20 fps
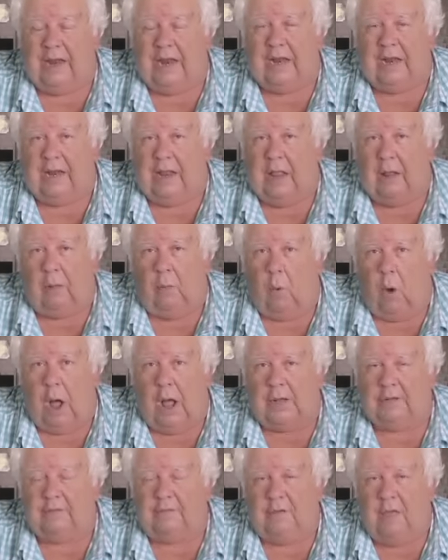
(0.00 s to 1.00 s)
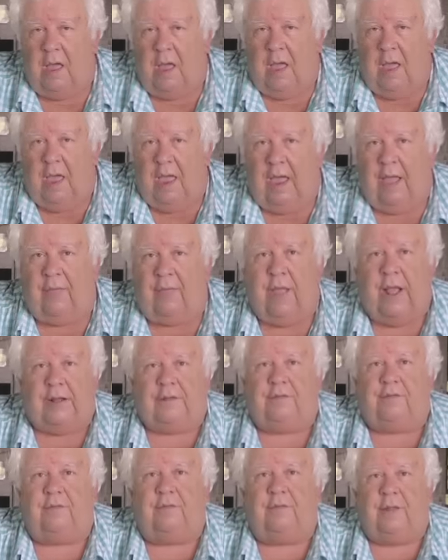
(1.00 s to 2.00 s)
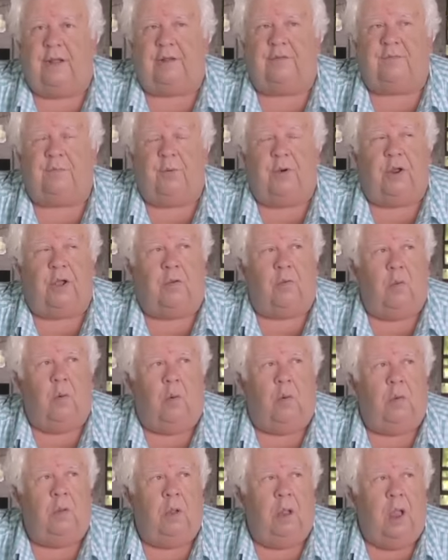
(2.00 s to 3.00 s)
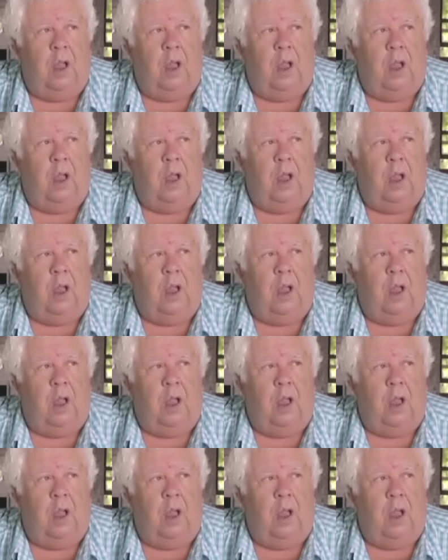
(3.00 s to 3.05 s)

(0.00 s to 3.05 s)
10 kilowatts, and that's pretty cool.